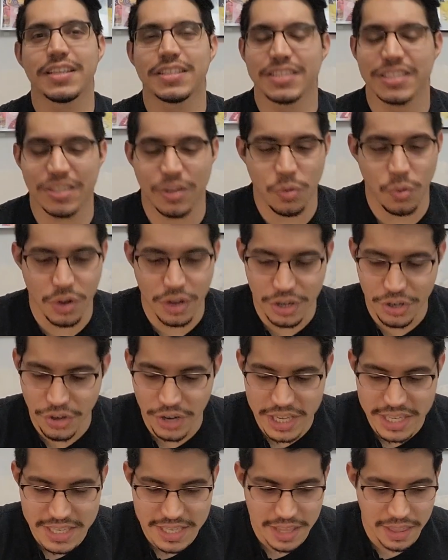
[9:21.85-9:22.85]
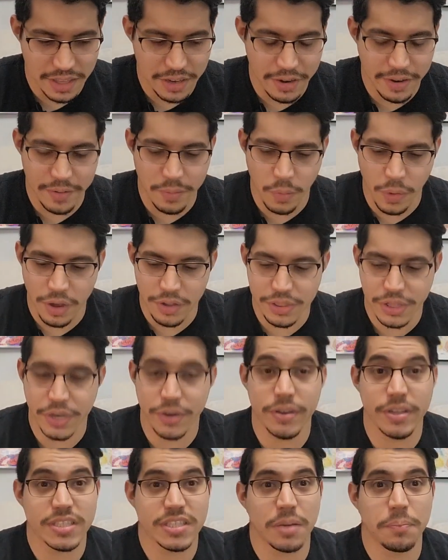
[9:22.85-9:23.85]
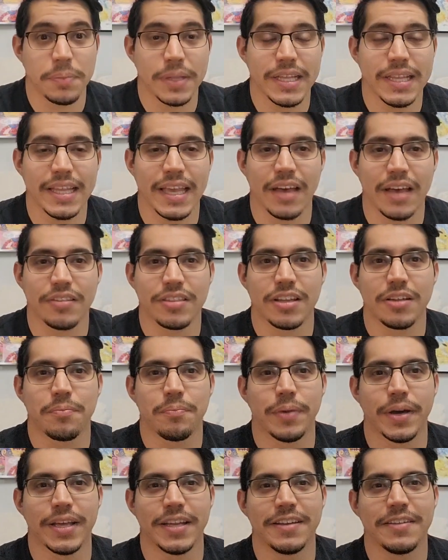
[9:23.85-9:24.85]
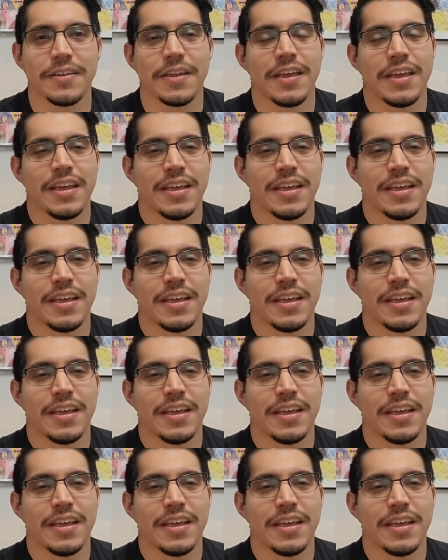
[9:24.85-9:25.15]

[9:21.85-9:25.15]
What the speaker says: It's a crazy theory, a wild theory. It's completely out there. But